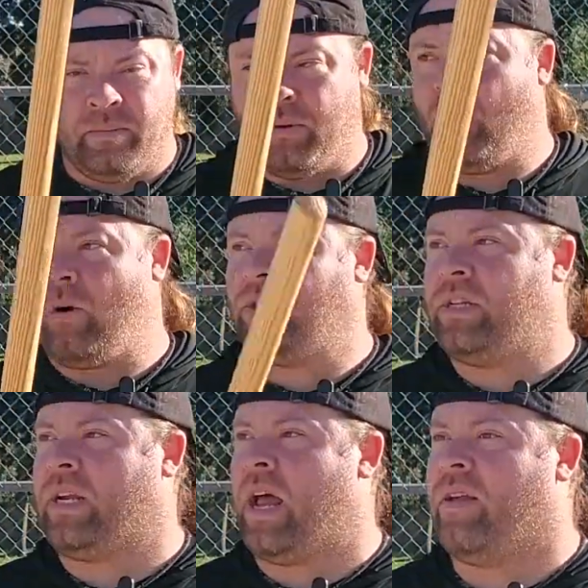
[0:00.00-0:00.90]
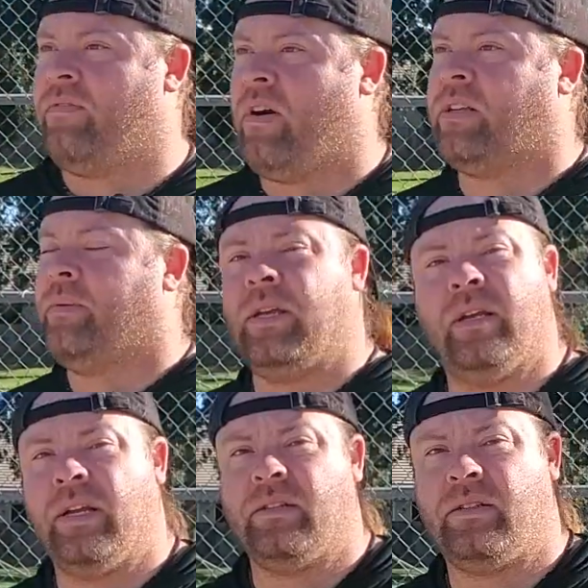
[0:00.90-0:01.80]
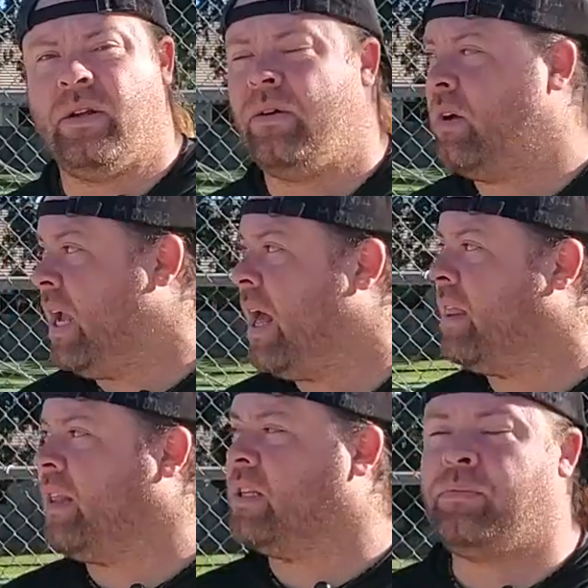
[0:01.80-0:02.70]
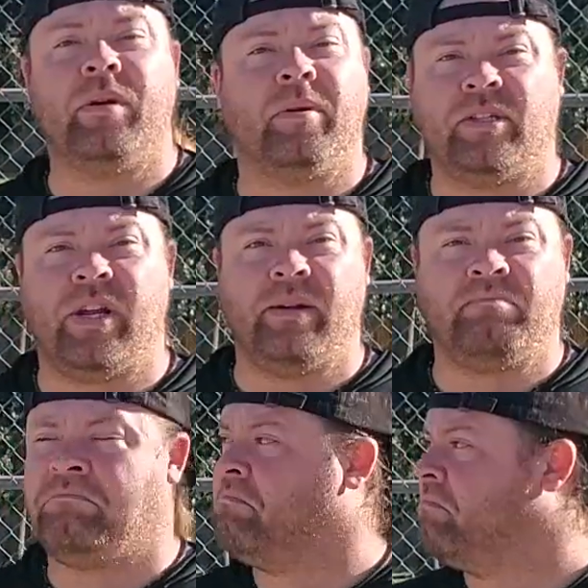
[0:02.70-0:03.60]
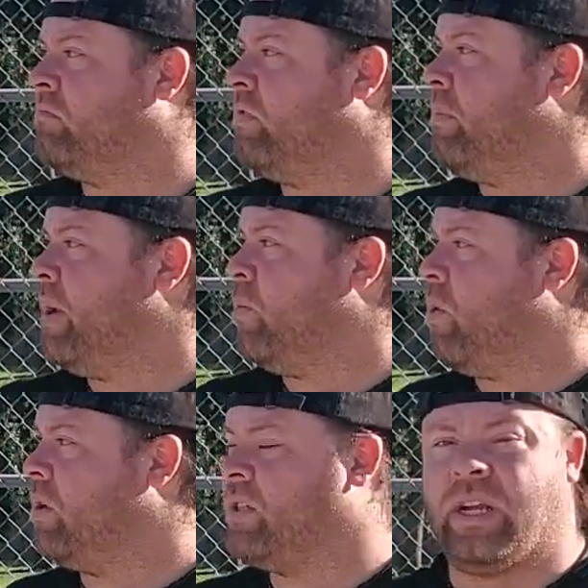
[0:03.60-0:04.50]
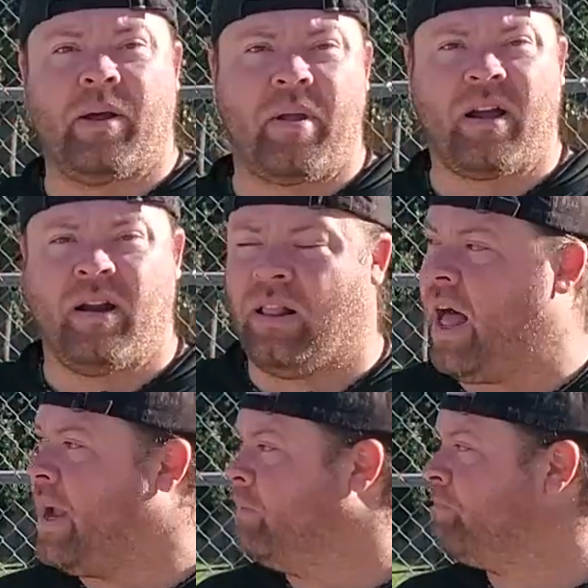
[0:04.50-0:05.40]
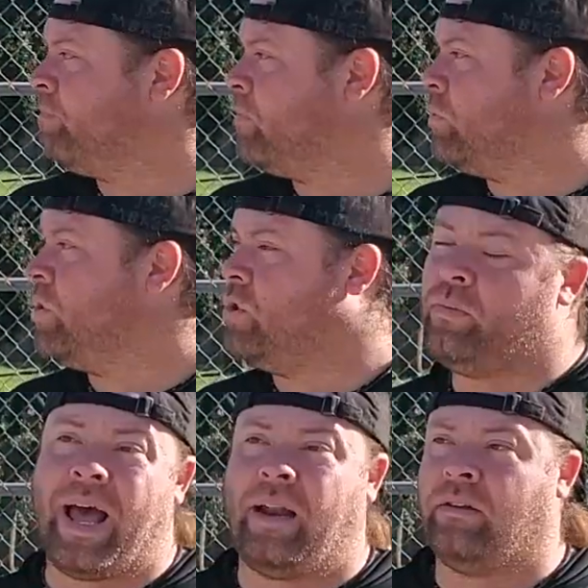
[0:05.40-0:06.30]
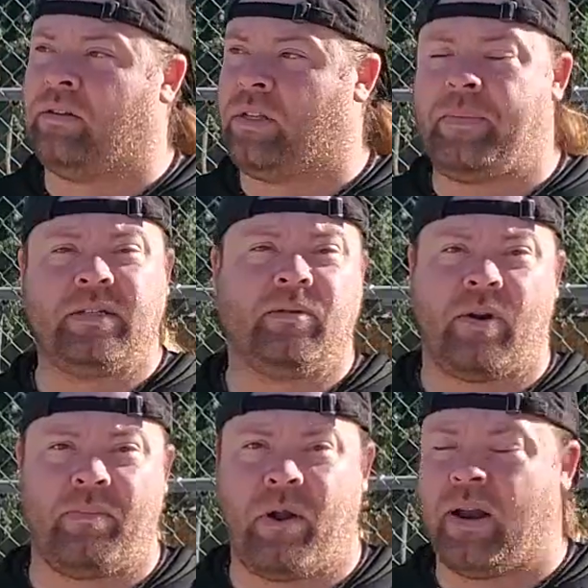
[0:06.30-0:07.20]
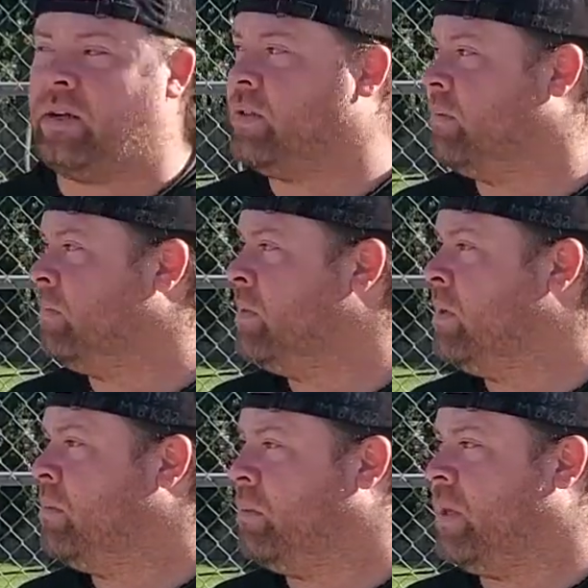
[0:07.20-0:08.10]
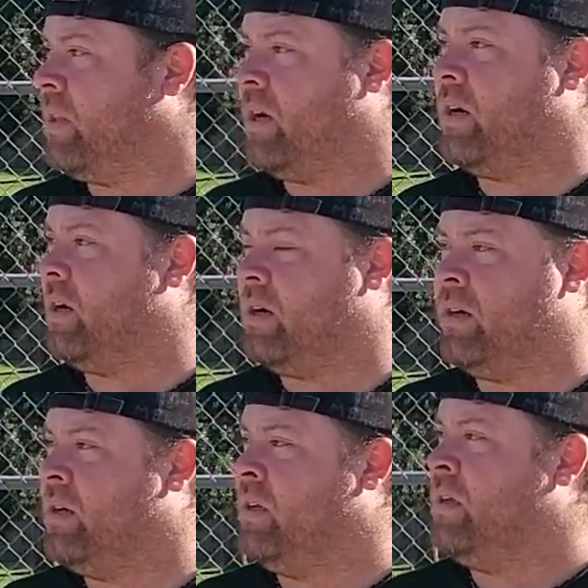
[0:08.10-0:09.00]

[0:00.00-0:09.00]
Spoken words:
But Warstic kind of fucked me, and so yeah, I think that's pretty much it for me and Warstic. I'm not gonna lie, which is too bad because they make some great products, but their